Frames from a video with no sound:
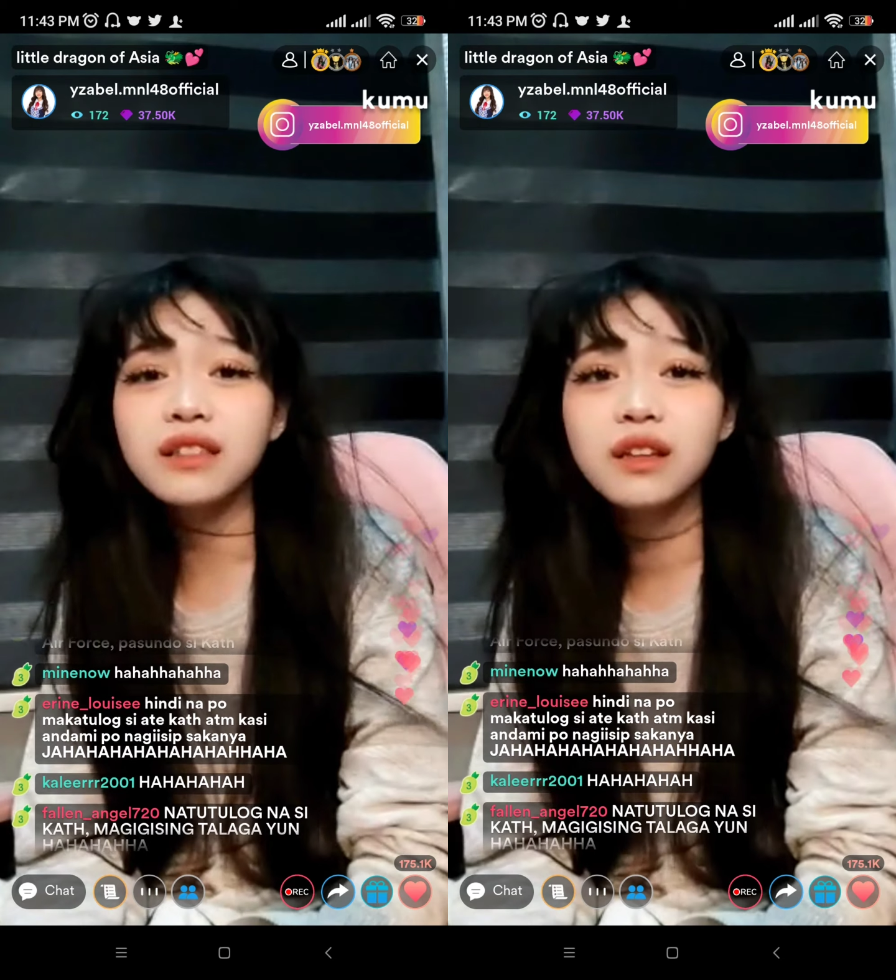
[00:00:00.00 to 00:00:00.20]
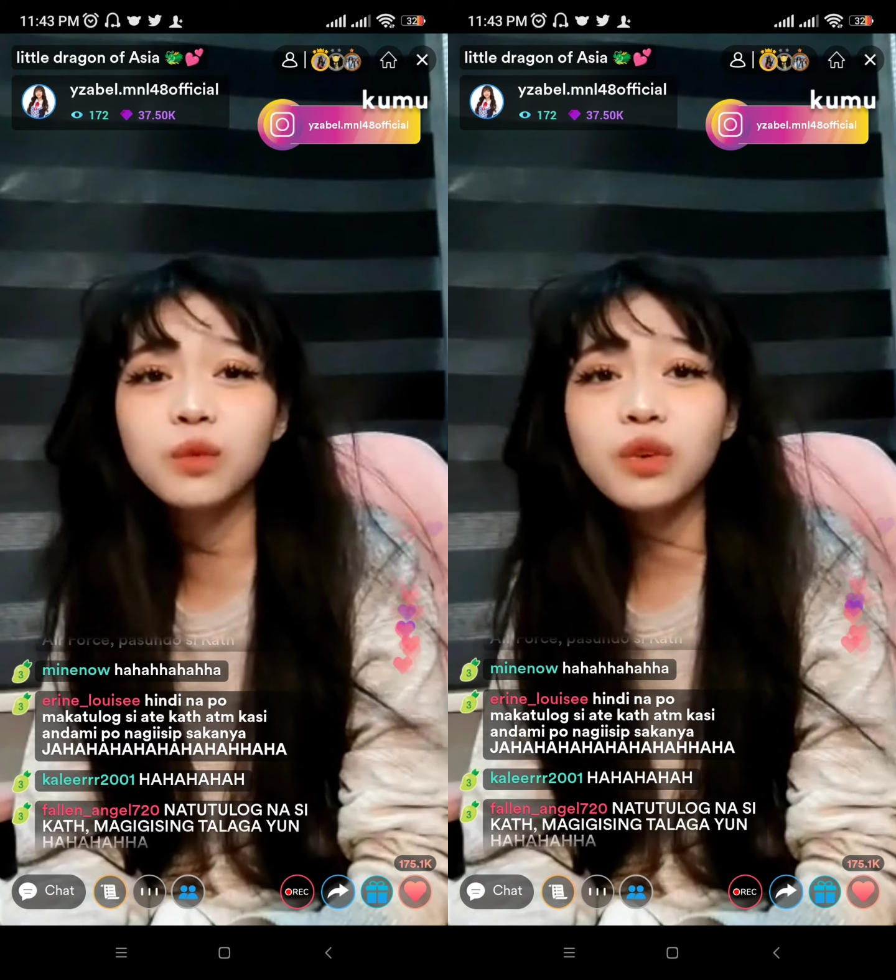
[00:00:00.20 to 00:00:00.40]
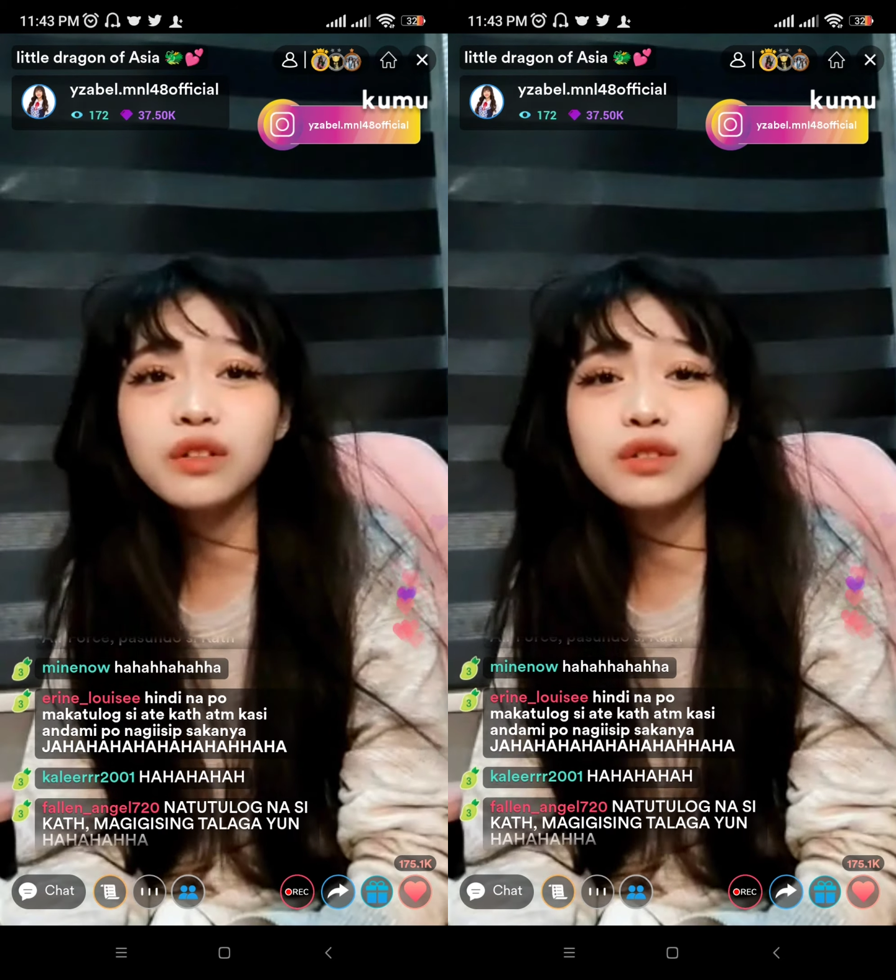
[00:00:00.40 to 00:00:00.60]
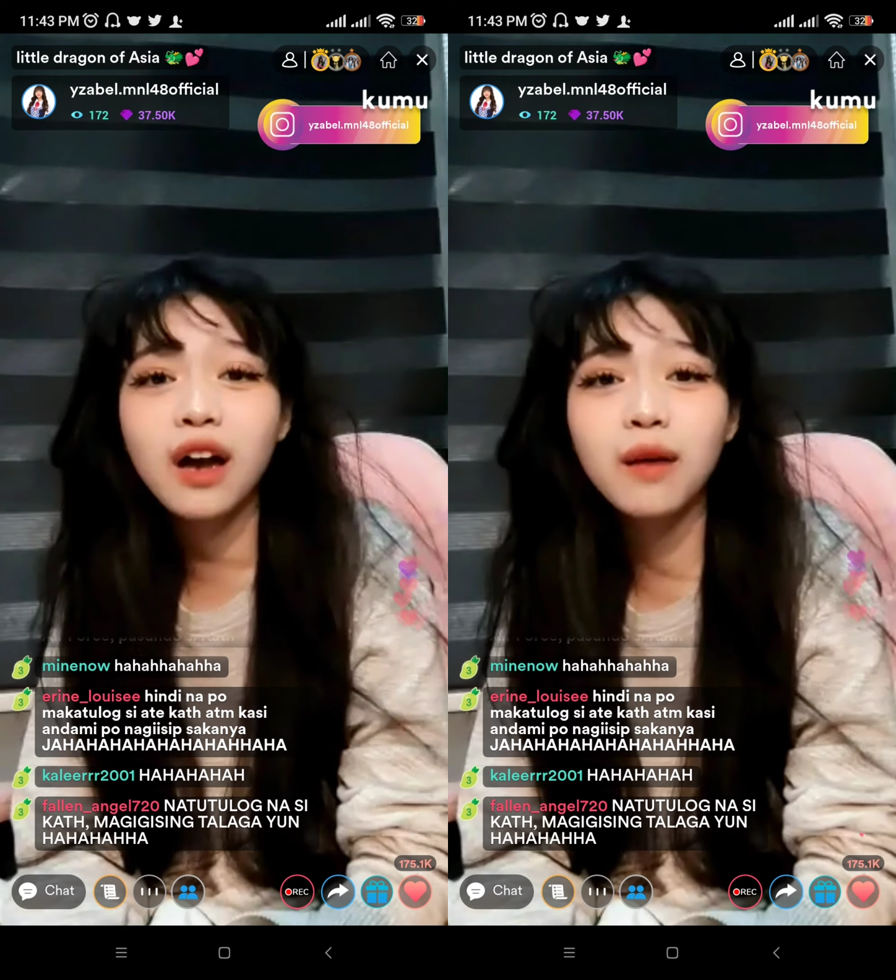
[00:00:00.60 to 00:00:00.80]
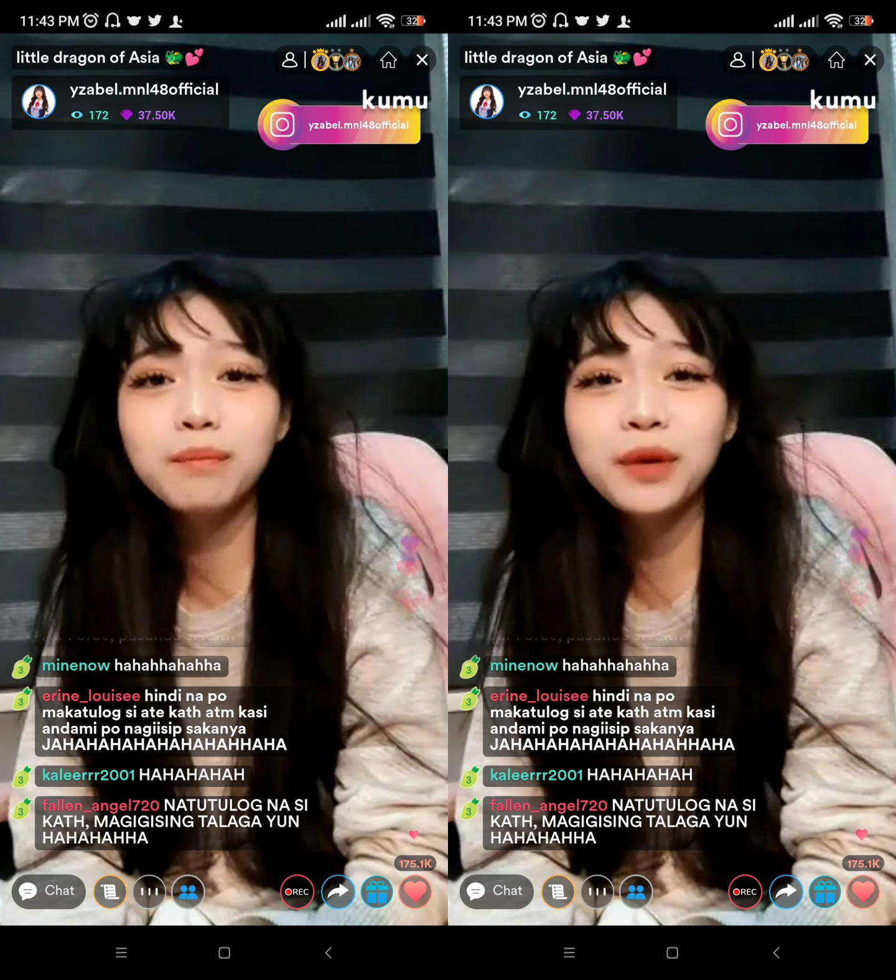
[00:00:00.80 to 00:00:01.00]
that we're
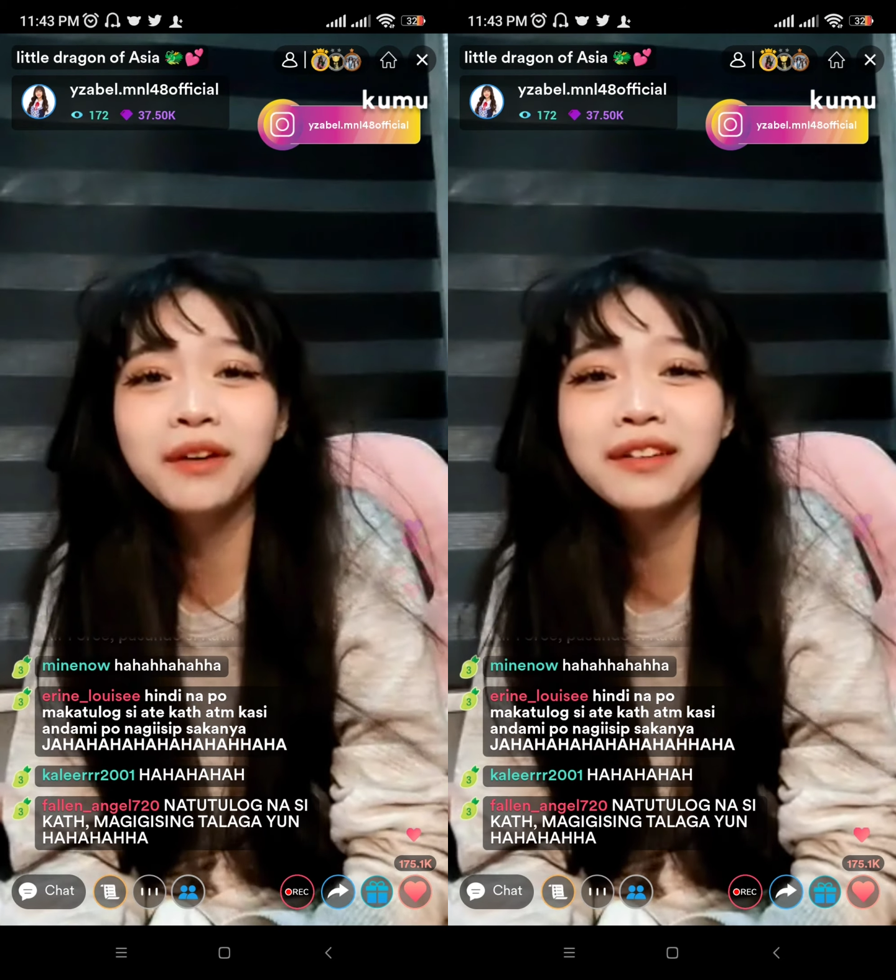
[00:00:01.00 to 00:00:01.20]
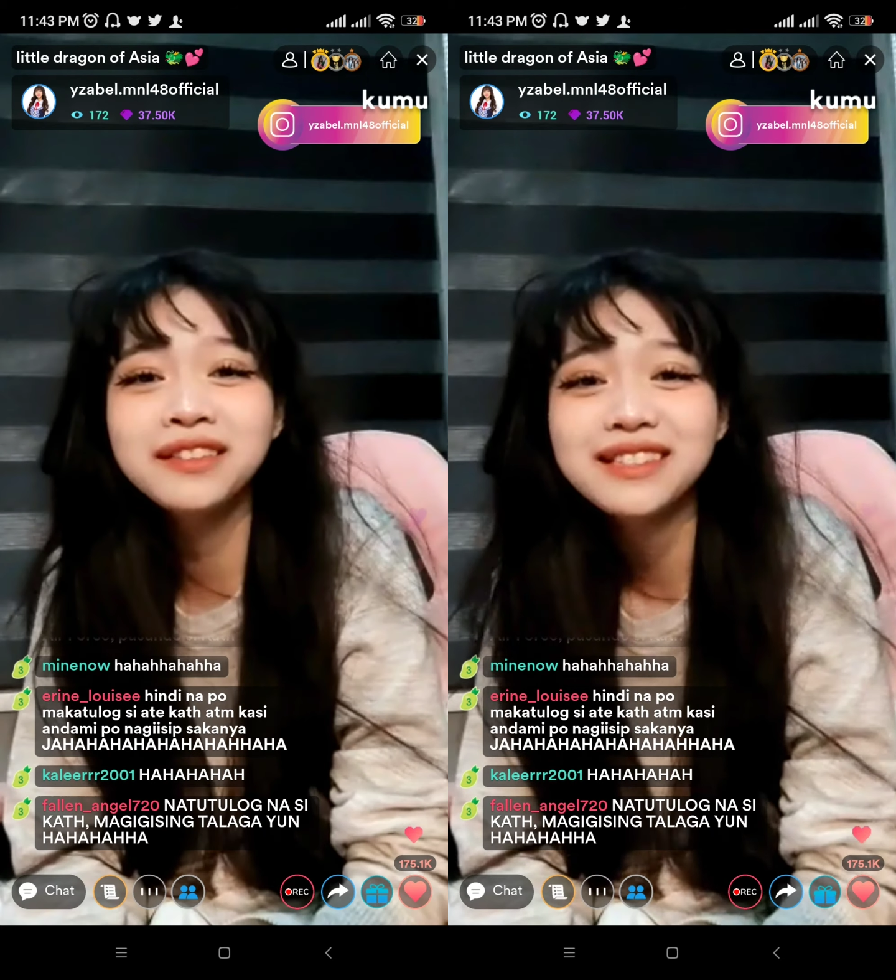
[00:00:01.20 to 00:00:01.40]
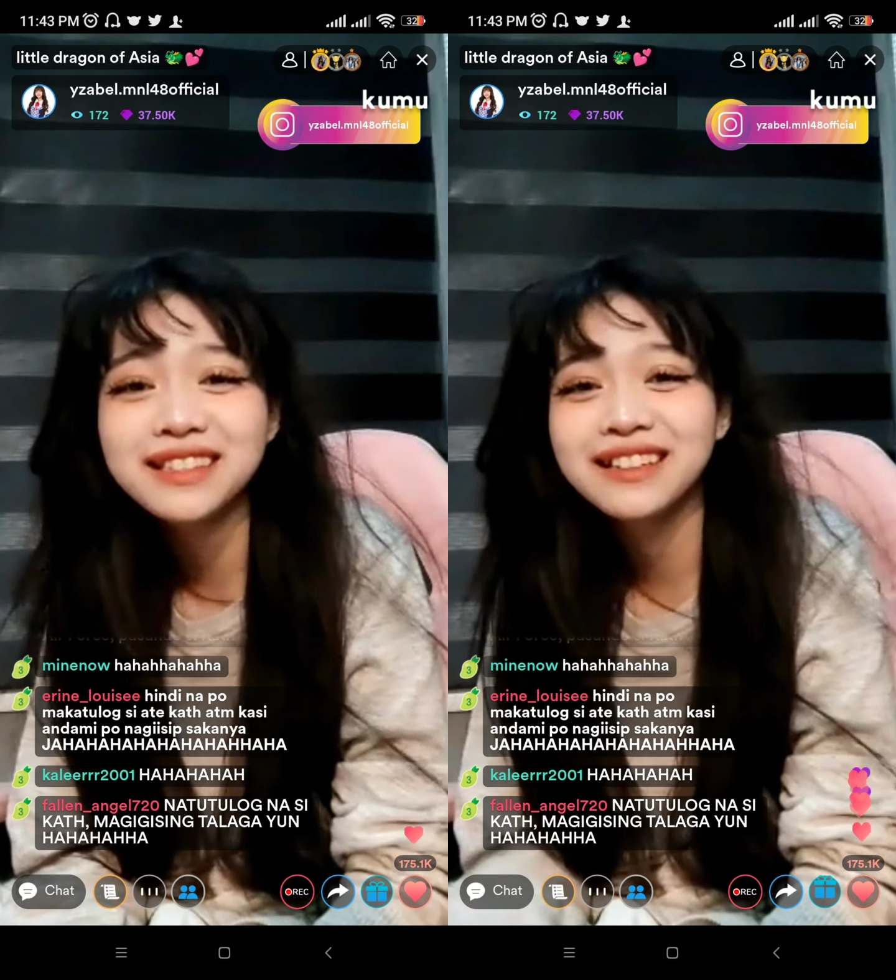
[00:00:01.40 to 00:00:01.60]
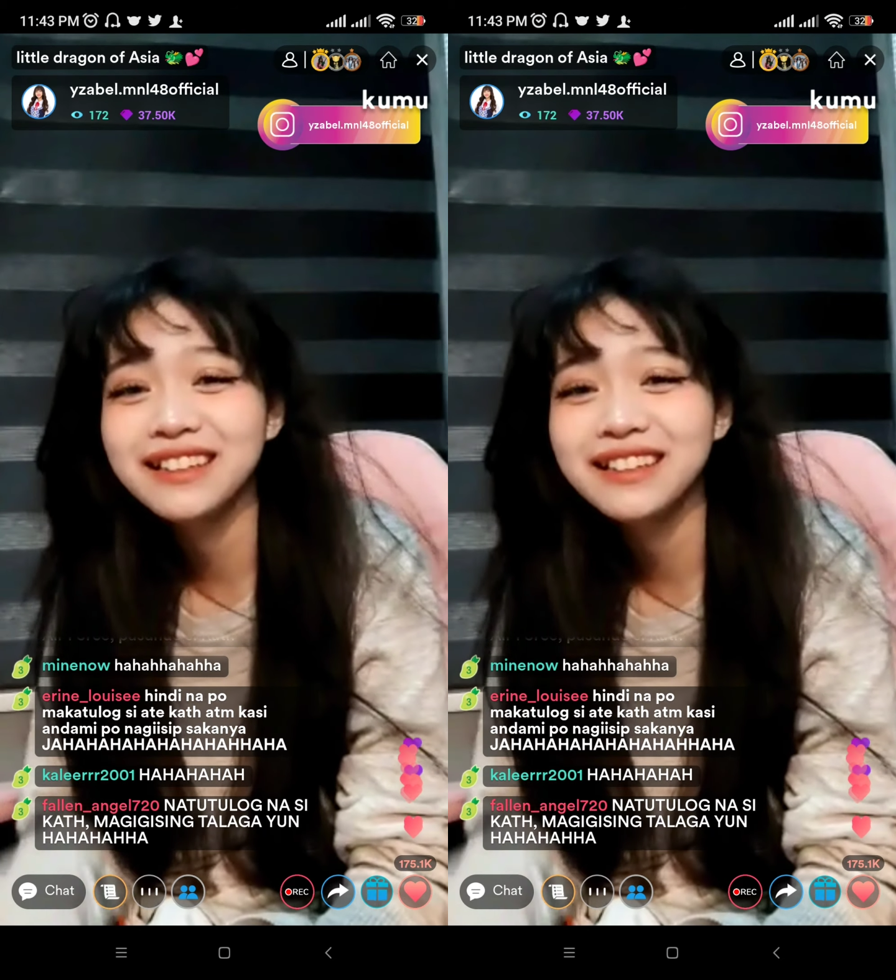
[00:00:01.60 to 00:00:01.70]
champions.